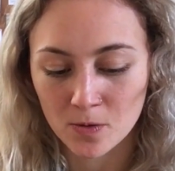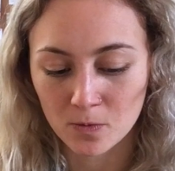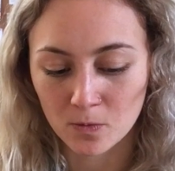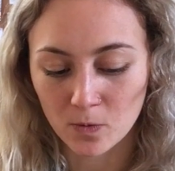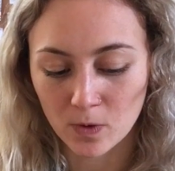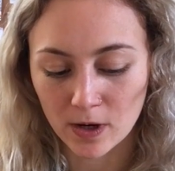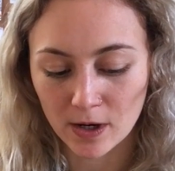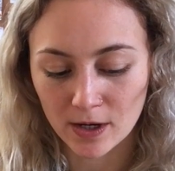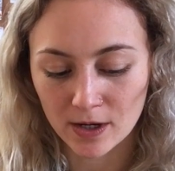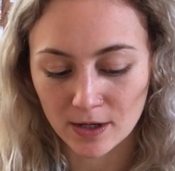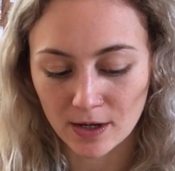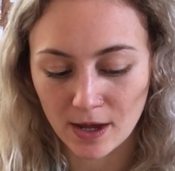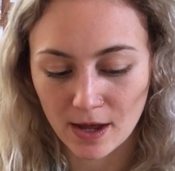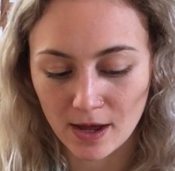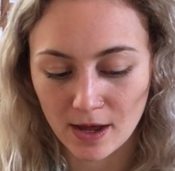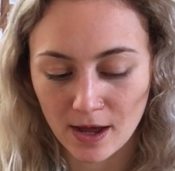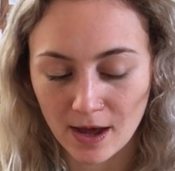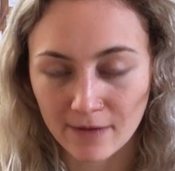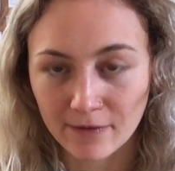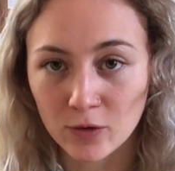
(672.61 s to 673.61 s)

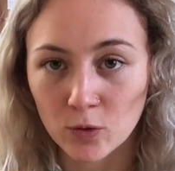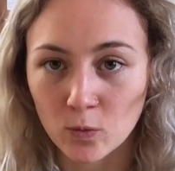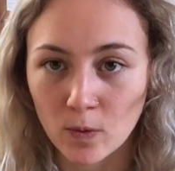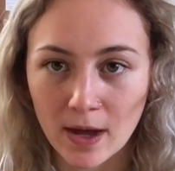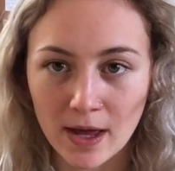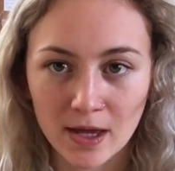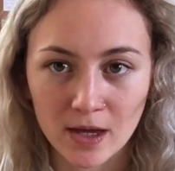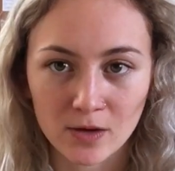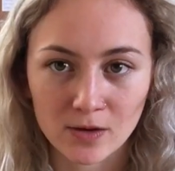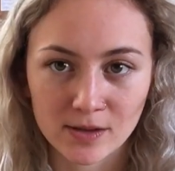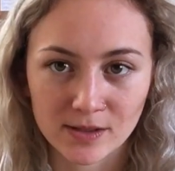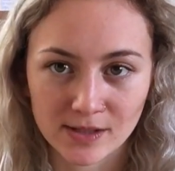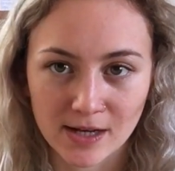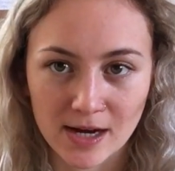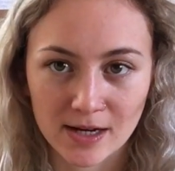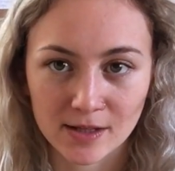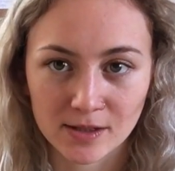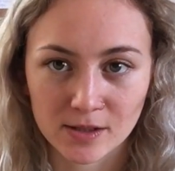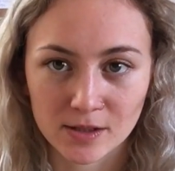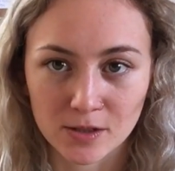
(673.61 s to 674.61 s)
whatever way you
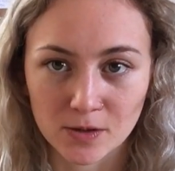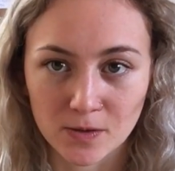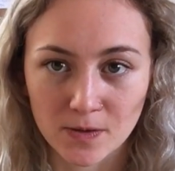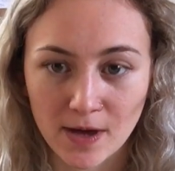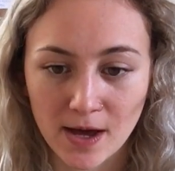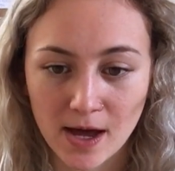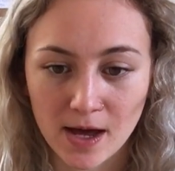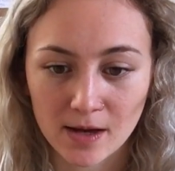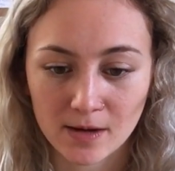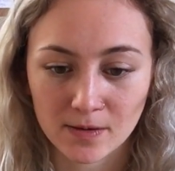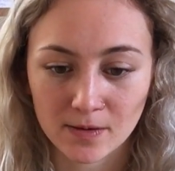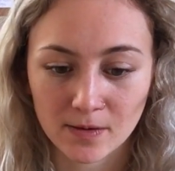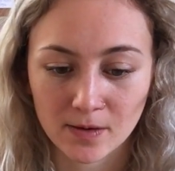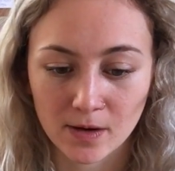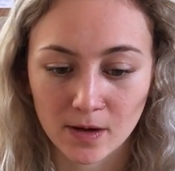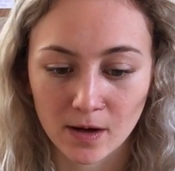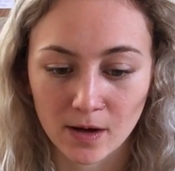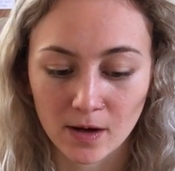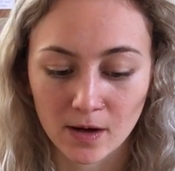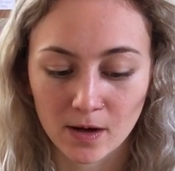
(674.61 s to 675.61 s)
decided to do that,
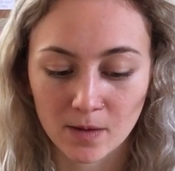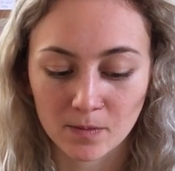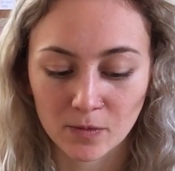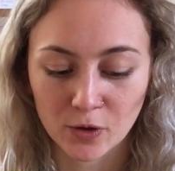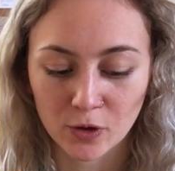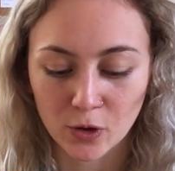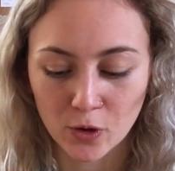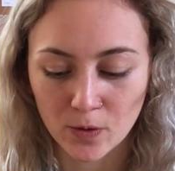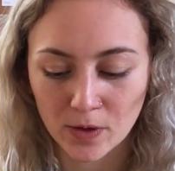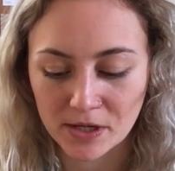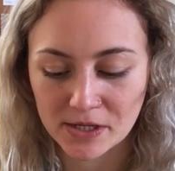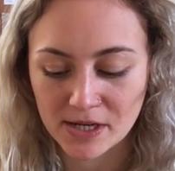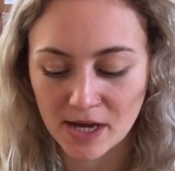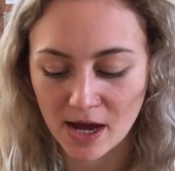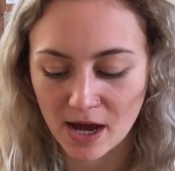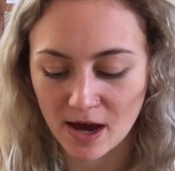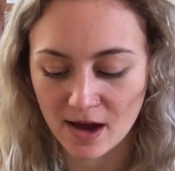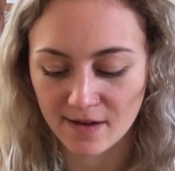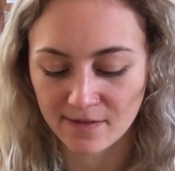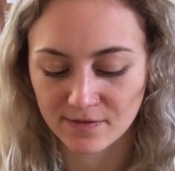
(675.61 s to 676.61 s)
you're going to
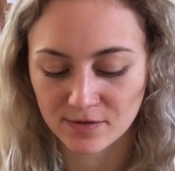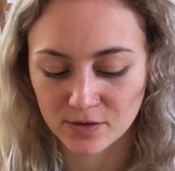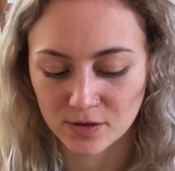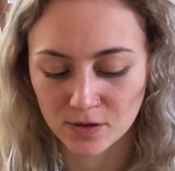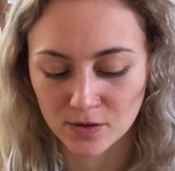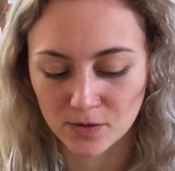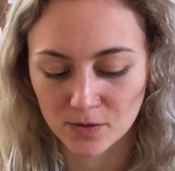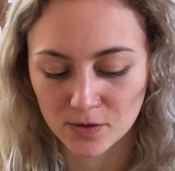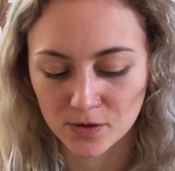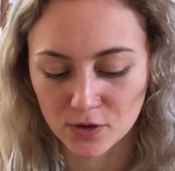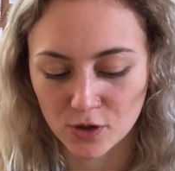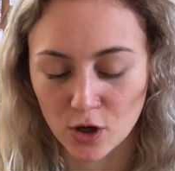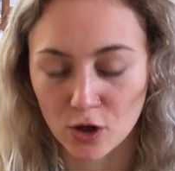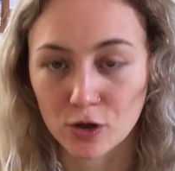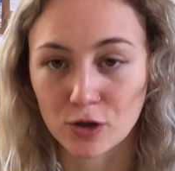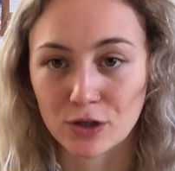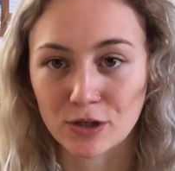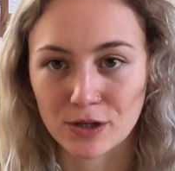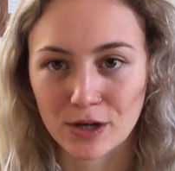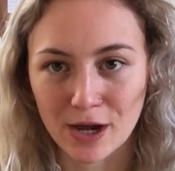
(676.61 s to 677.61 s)
have to
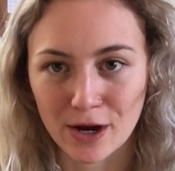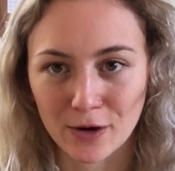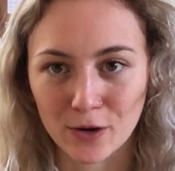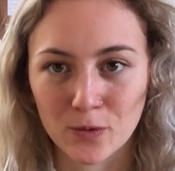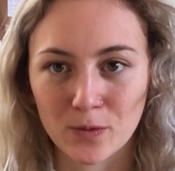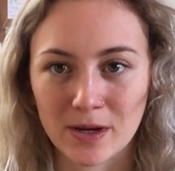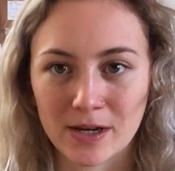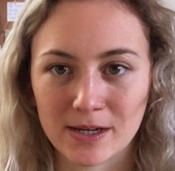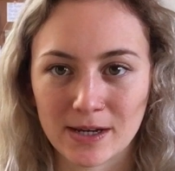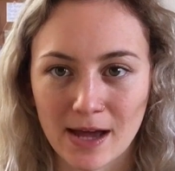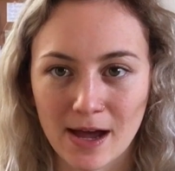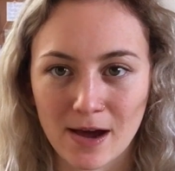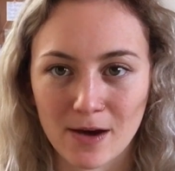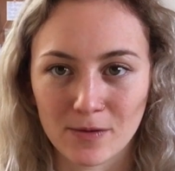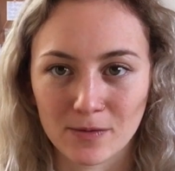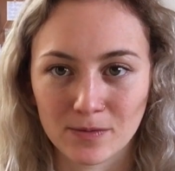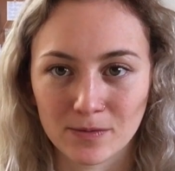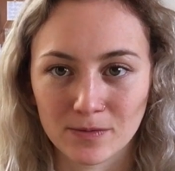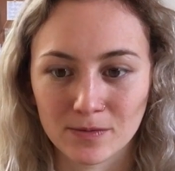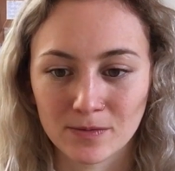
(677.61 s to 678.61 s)
start narrowing
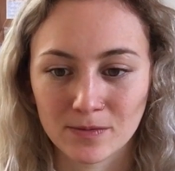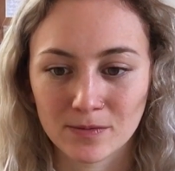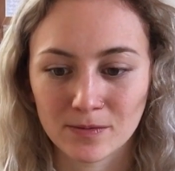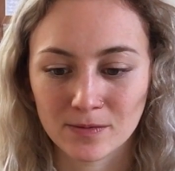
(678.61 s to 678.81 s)
down